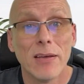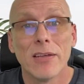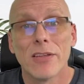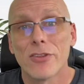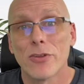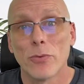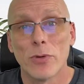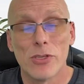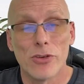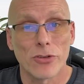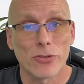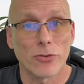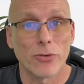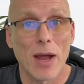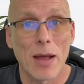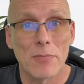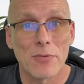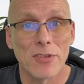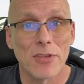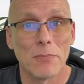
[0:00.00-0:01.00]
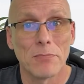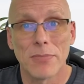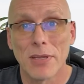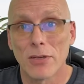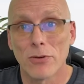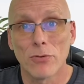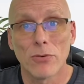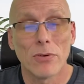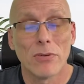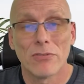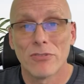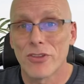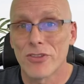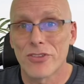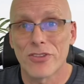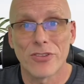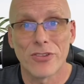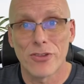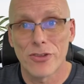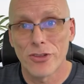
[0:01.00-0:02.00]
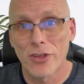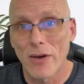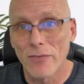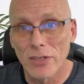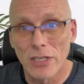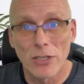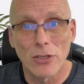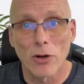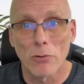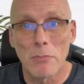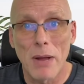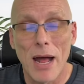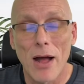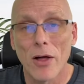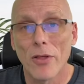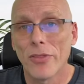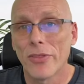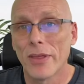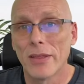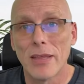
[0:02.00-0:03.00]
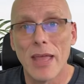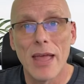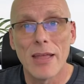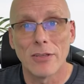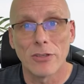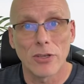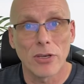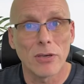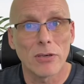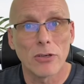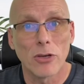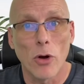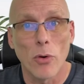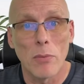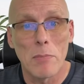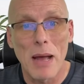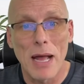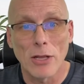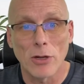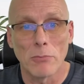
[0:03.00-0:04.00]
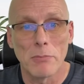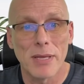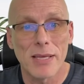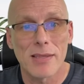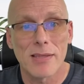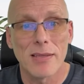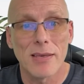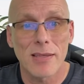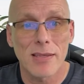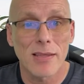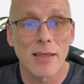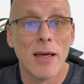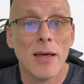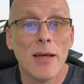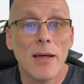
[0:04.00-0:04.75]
So we just grab something, just shove it in our mouth and go about our business.